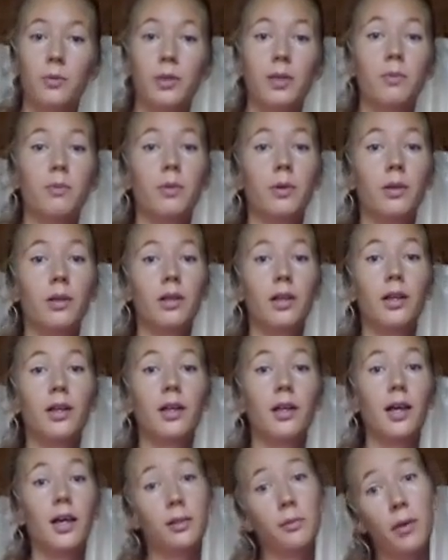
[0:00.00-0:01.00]
People
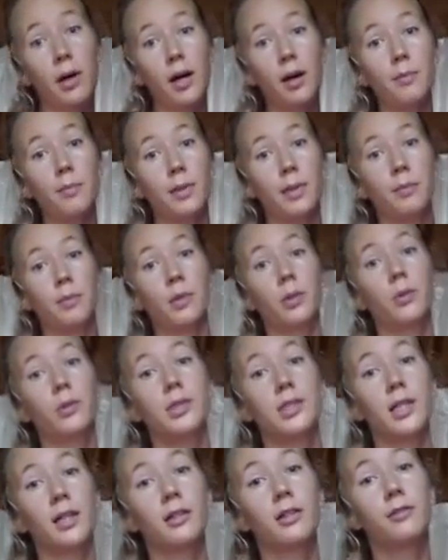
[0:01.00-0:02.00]
admire people who
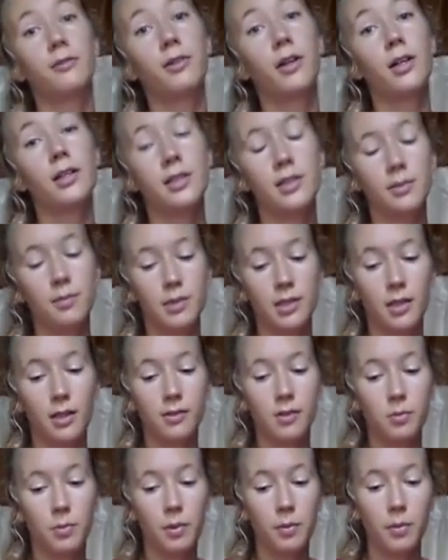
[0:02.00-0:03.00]
sacrifice
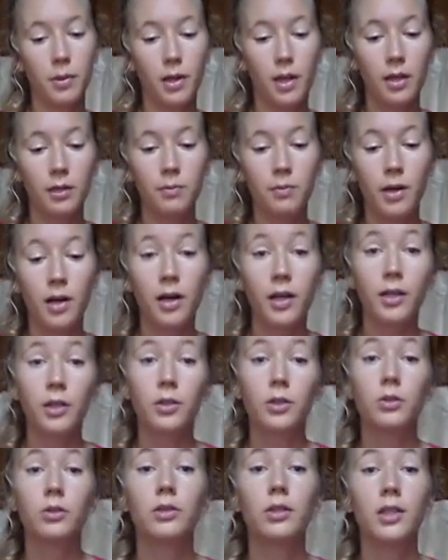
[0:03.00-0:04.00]
themselves. People admire
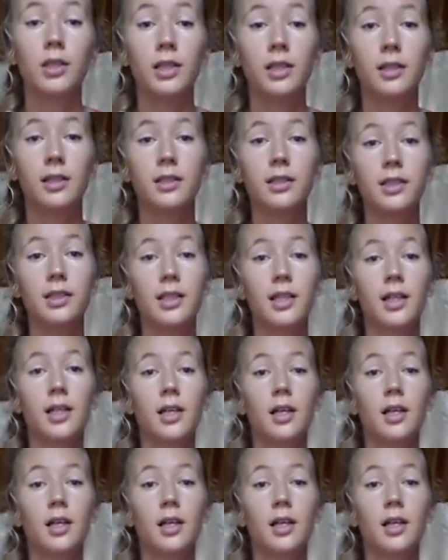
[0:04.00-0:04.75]
good leaders.